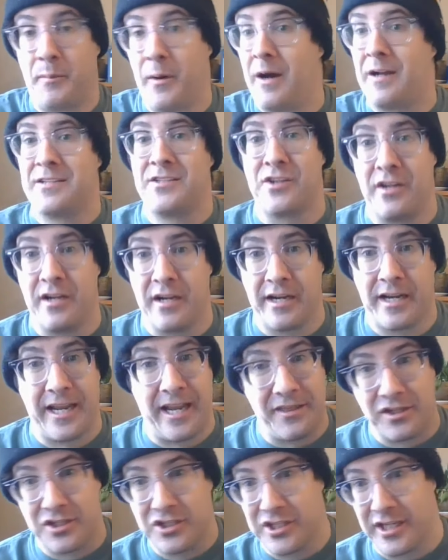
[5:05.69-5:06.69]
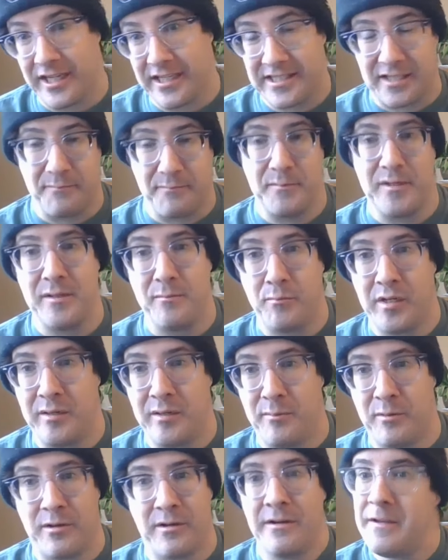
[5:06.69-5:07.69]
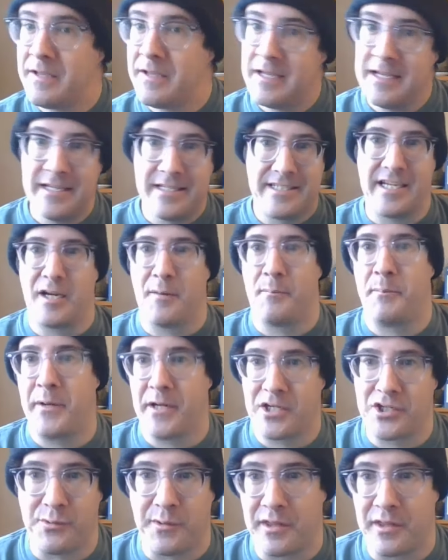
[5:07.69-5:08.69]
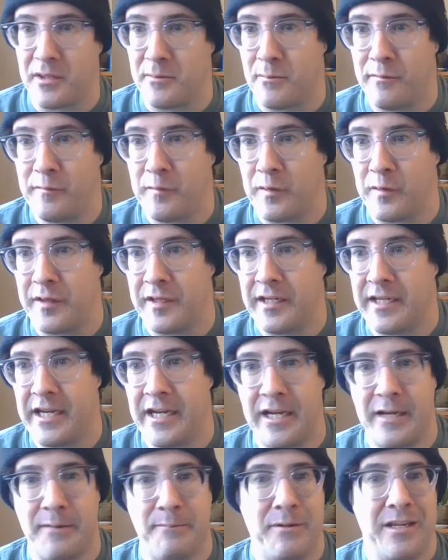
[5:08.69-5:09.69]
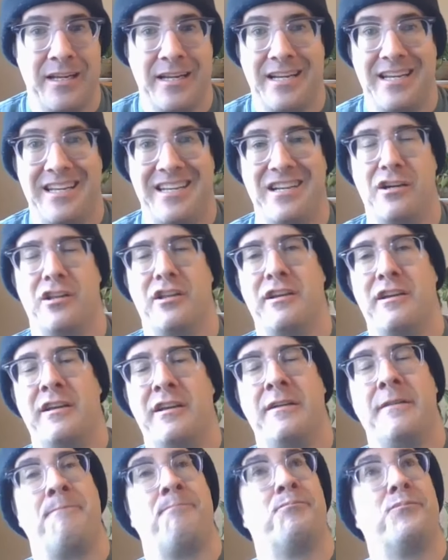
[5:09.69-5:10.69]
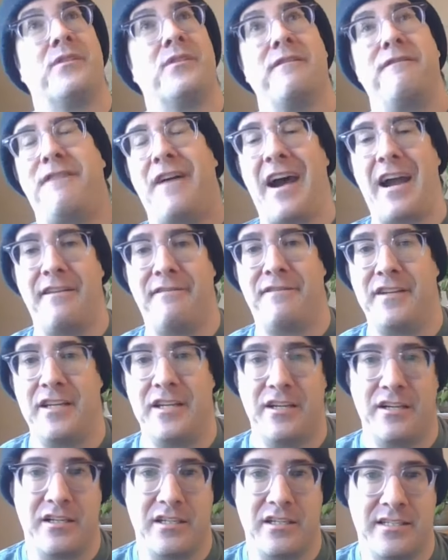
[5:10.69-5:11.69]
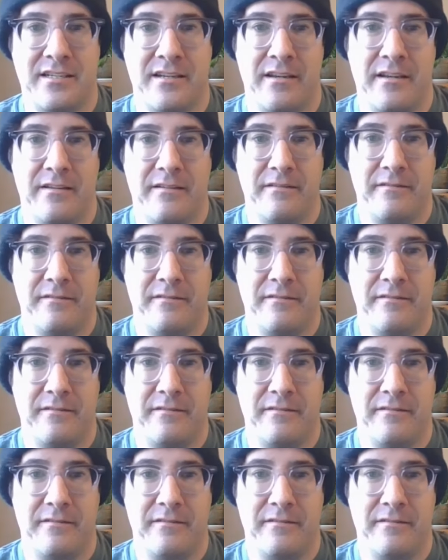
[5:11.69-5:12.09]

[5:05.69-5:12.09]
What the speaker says: Pastrnak had the chance to meet Bieber, take a picture with him before the game, nearly 5 years